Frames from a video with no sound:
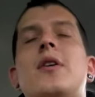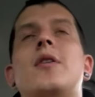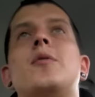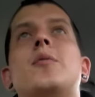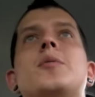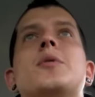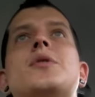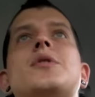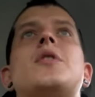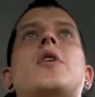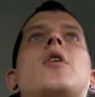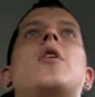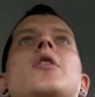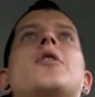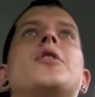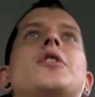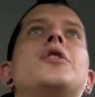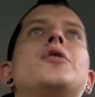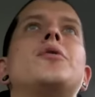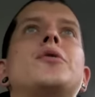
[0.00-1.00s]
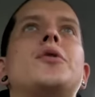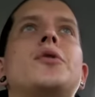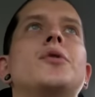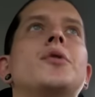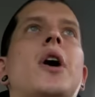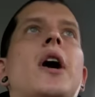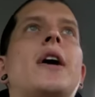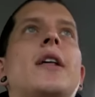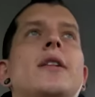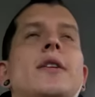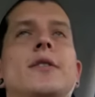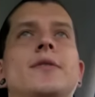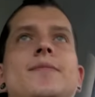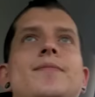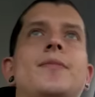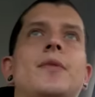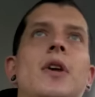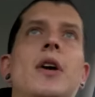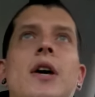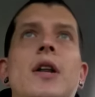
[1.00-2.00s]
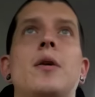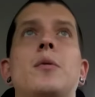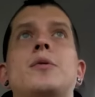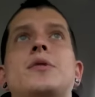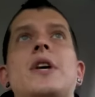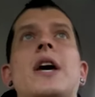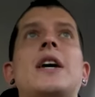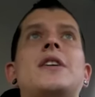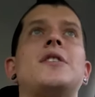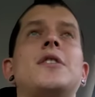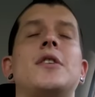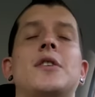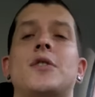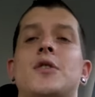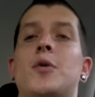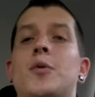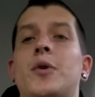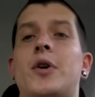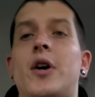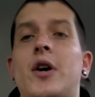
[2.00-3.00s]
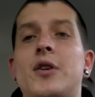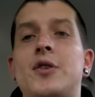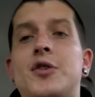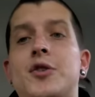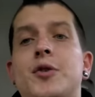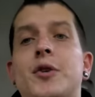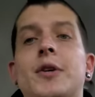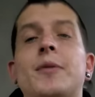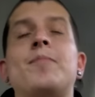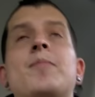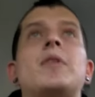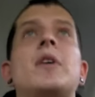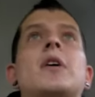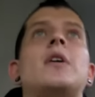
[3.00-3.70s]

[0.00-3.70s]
it was called Ryukyu Island, and it was actually its own country.